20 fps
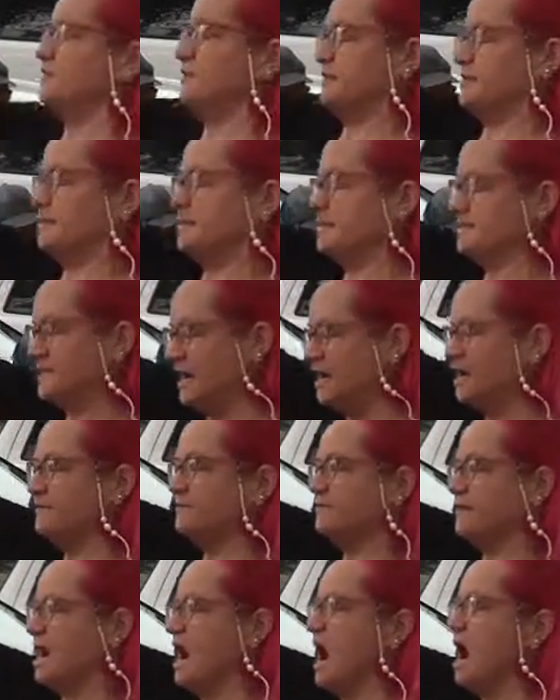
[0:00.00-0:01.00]
that the Son
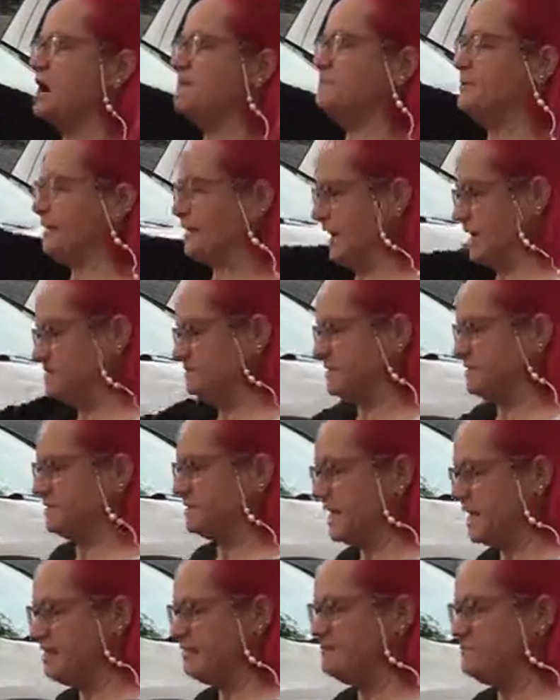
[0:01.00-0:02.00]
of God became
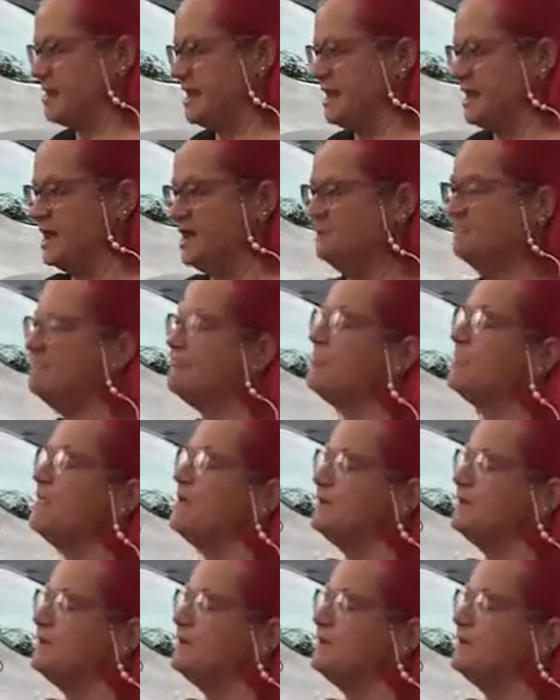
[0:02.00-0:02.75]
Son of Man